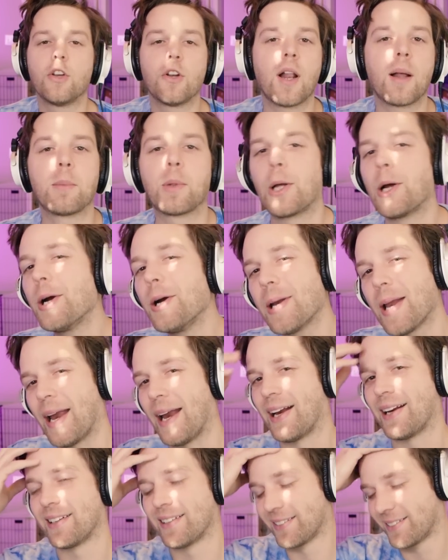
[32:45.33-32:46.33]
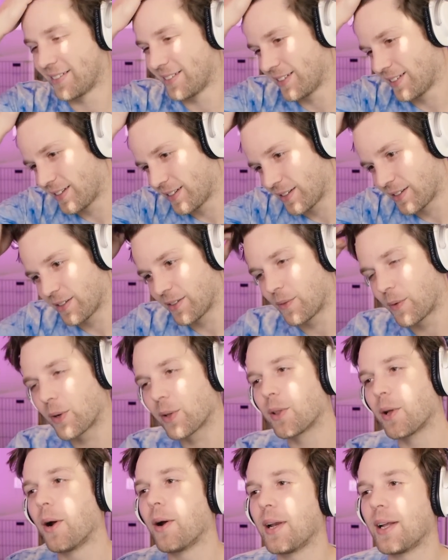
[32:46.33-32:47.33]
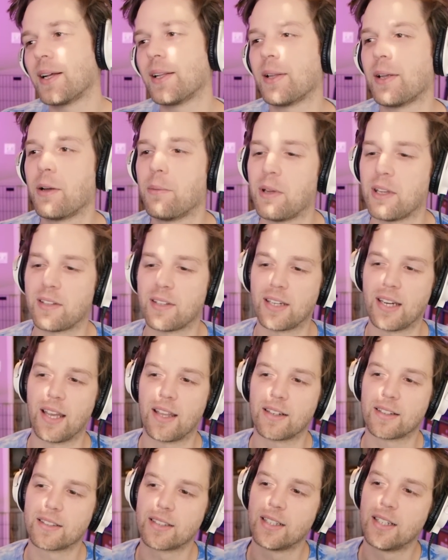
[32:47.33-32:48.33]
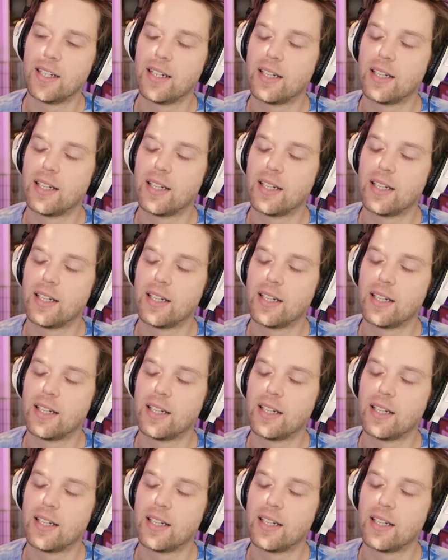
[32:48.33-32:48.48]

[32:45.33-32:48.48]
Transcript: Dude, I'm learning! We're learning a little bit together.